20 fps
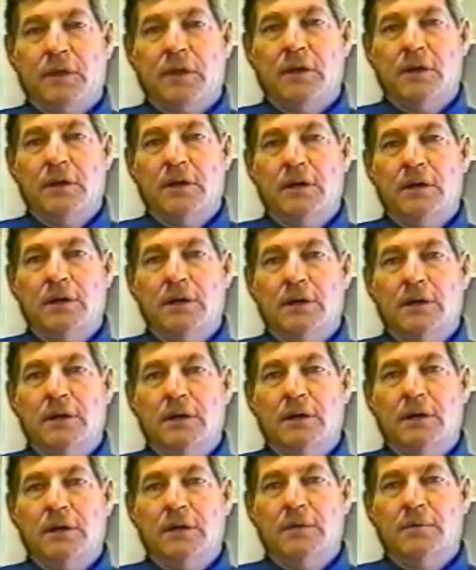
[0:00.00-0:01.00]

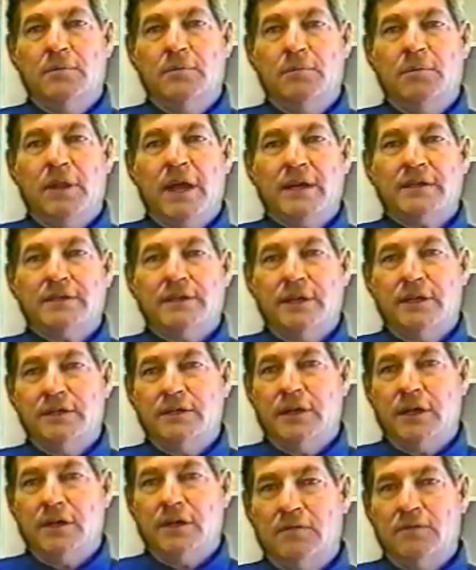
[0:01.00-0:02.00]
black
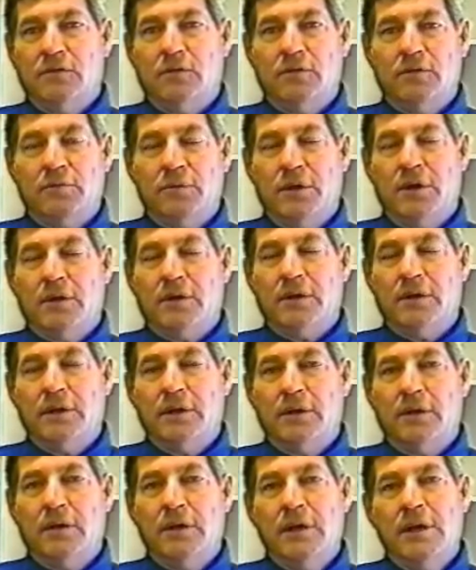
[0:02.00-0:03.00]
sands of North America
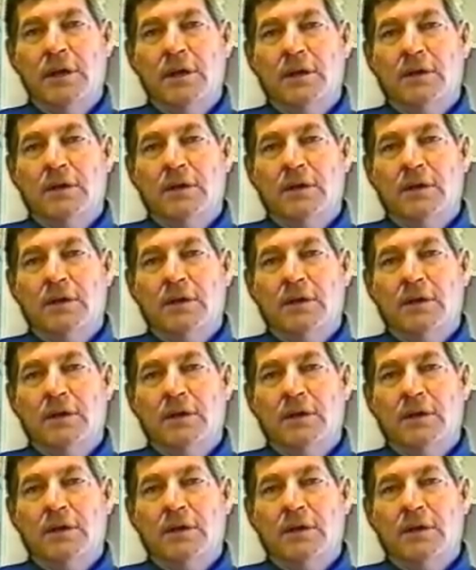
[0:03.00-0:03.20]
here.